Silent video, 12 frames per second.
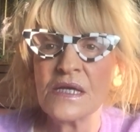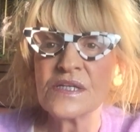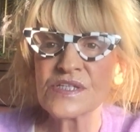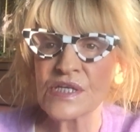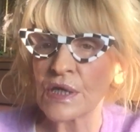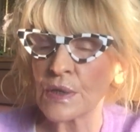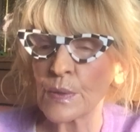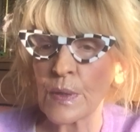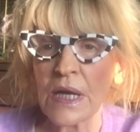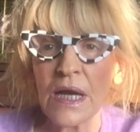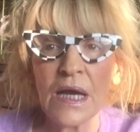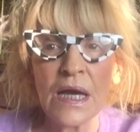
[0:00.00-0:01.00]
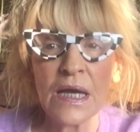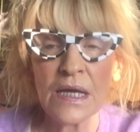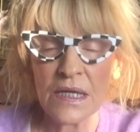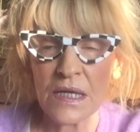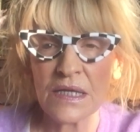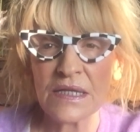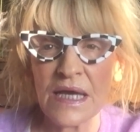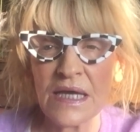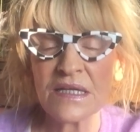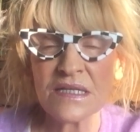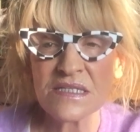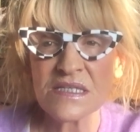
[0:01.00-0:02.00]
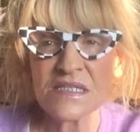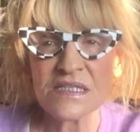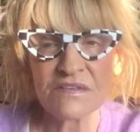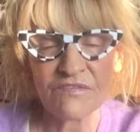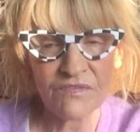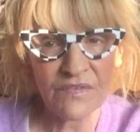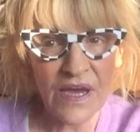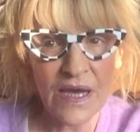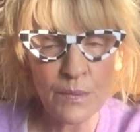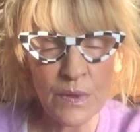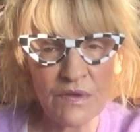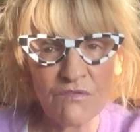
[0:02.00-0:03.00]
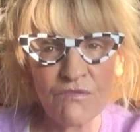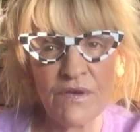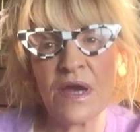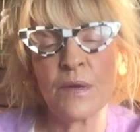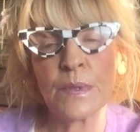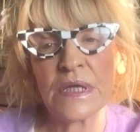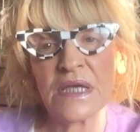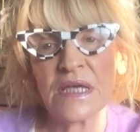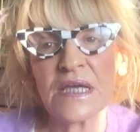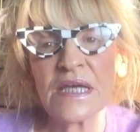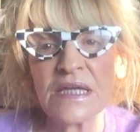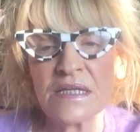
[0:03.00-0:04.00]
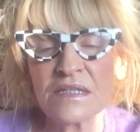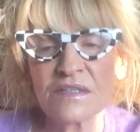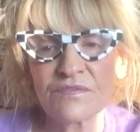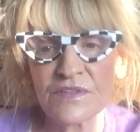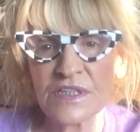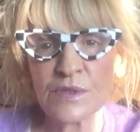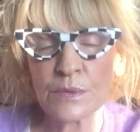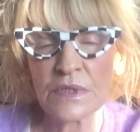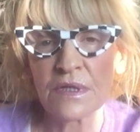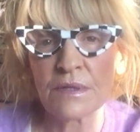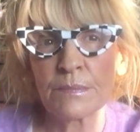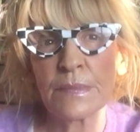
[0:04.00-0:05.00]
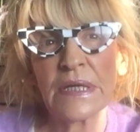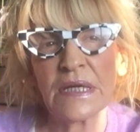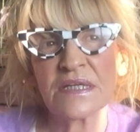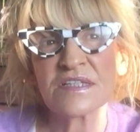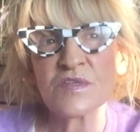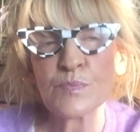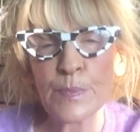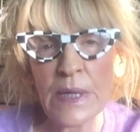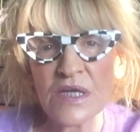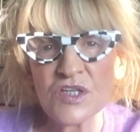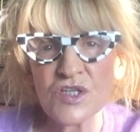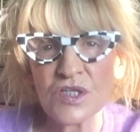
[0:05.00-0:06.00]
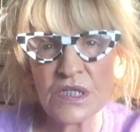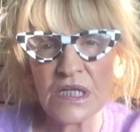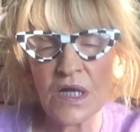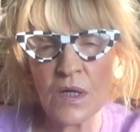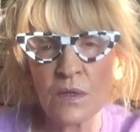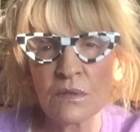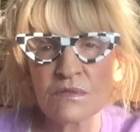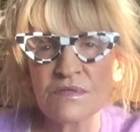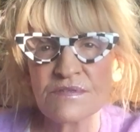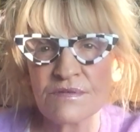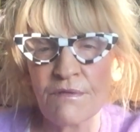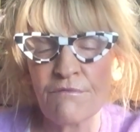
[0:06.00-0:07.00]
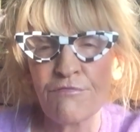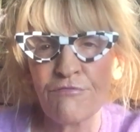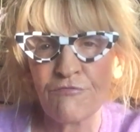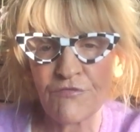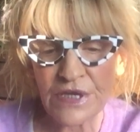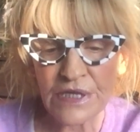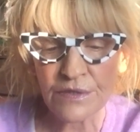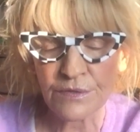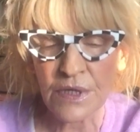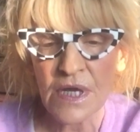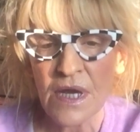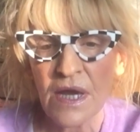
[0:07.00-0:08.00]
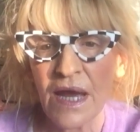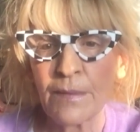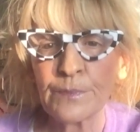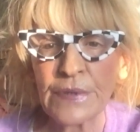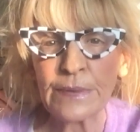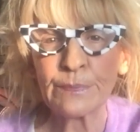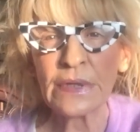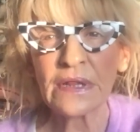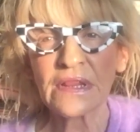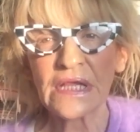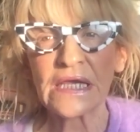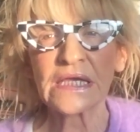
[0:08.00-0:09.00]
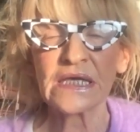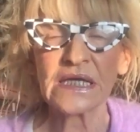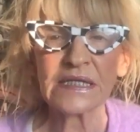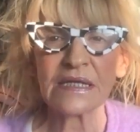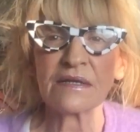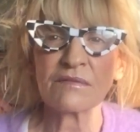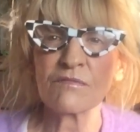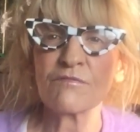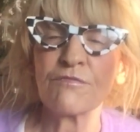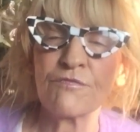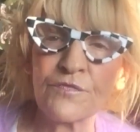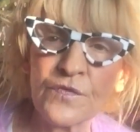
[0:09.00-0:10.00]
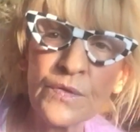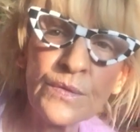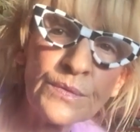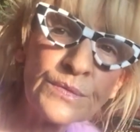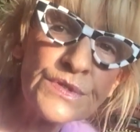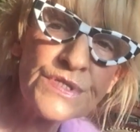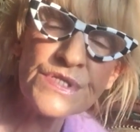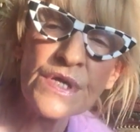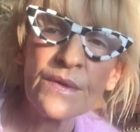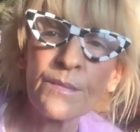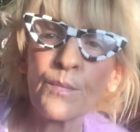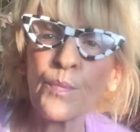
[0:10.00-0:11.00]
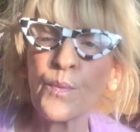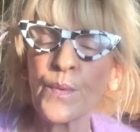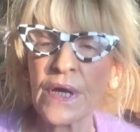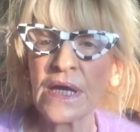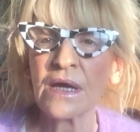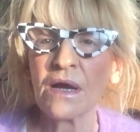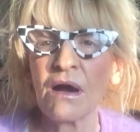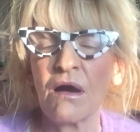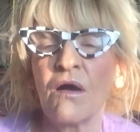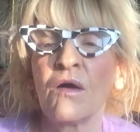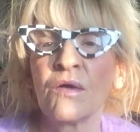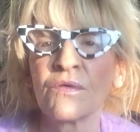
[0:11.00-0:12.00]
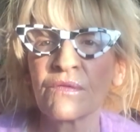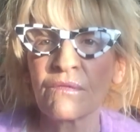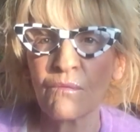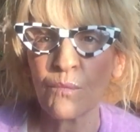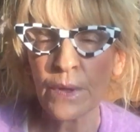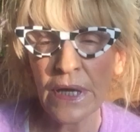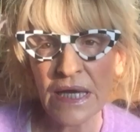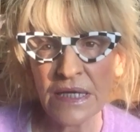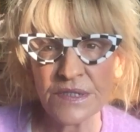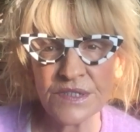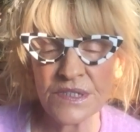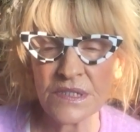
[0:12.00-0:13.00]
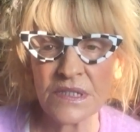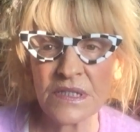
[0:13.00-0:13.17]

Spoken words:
So that is very, very individual, but especially also fear and people thinking that foods bring on weight.